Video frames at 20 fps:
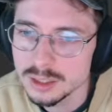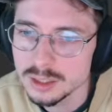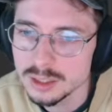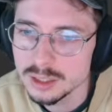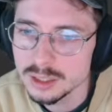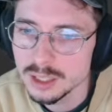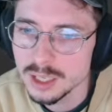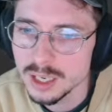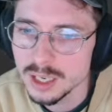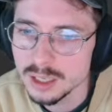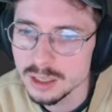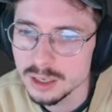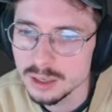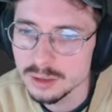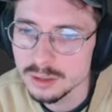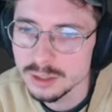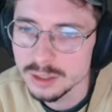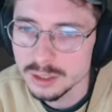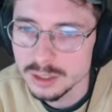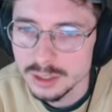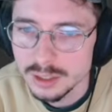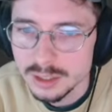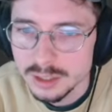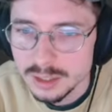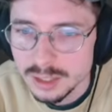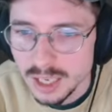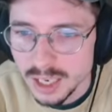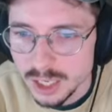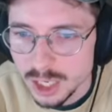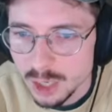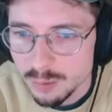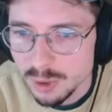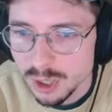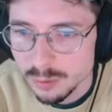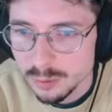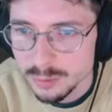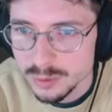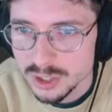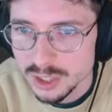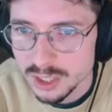Yeah, no
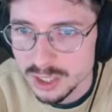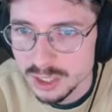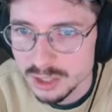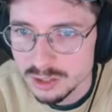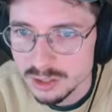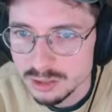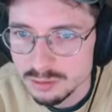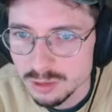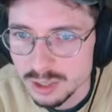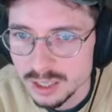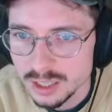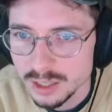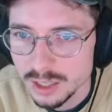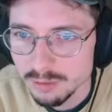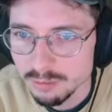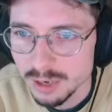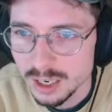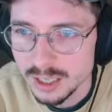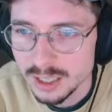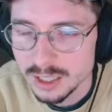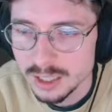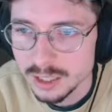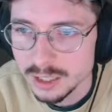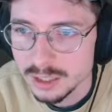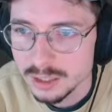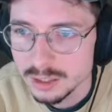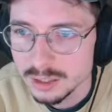problem, sir. They're just right. They're right here.